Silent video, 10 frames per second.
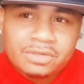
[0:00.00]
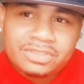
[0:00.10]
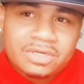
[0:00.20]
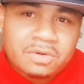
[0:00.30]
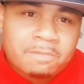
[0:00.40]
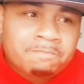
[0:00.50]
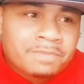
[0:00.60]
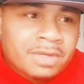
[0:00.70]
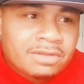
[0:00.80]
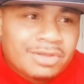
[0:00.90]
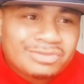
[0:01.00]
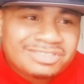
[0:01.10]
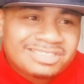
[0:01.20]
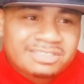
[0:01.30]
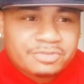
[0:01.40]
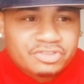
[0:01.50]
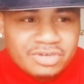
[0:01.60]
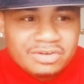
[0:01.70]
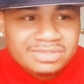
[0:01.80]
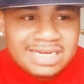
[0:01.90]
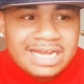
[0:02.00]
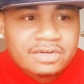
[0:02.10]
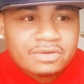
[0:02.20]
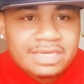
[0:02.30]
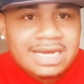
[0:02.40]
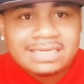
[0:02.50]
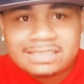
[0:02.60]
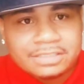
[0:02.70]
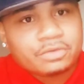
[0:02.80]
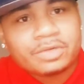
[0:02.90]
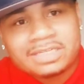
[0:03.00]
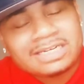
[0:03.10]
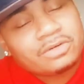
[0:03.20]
So those are just some struggles that I know that I deal with.